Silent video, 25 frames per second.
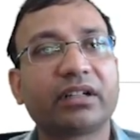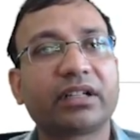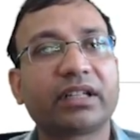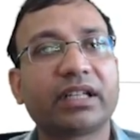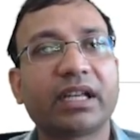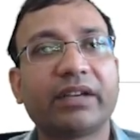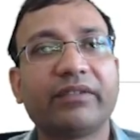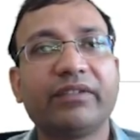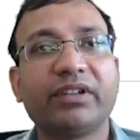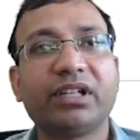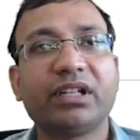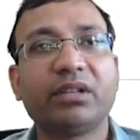
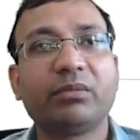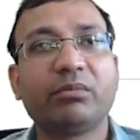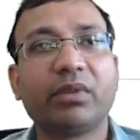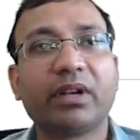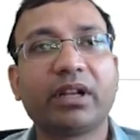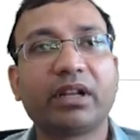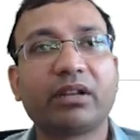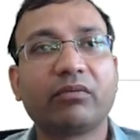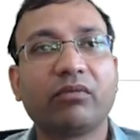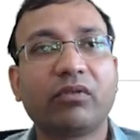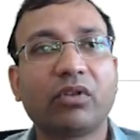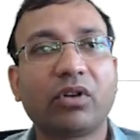cavity
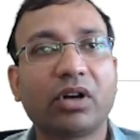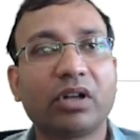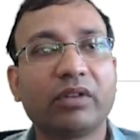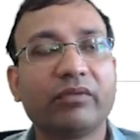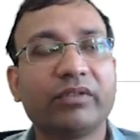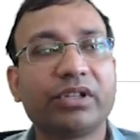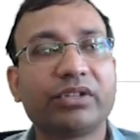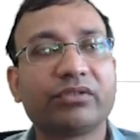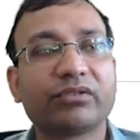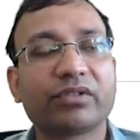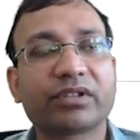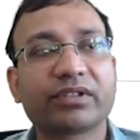brick wall
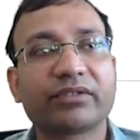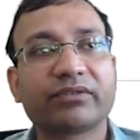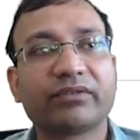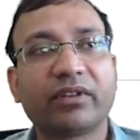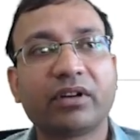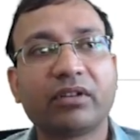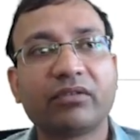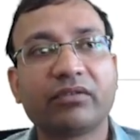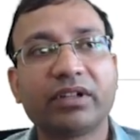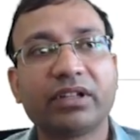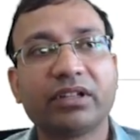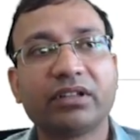which was
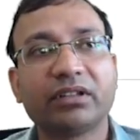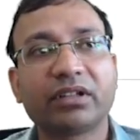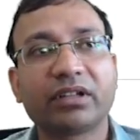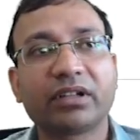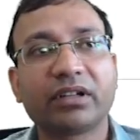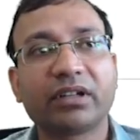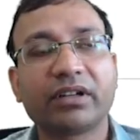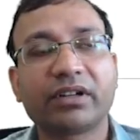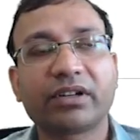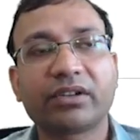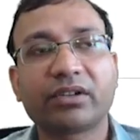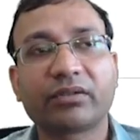found in the
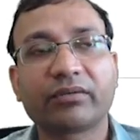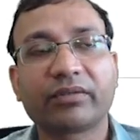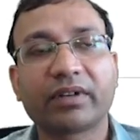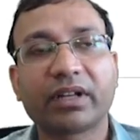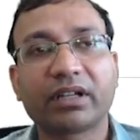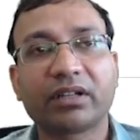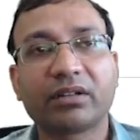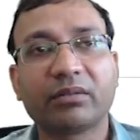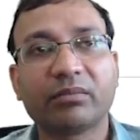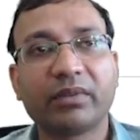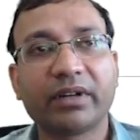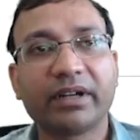country of
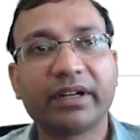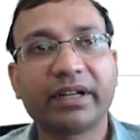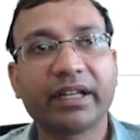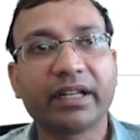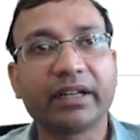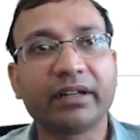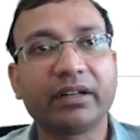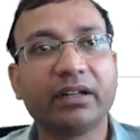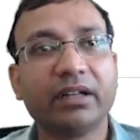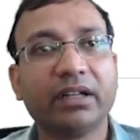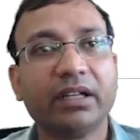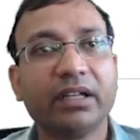like
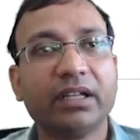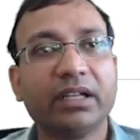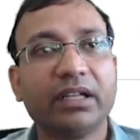Britain,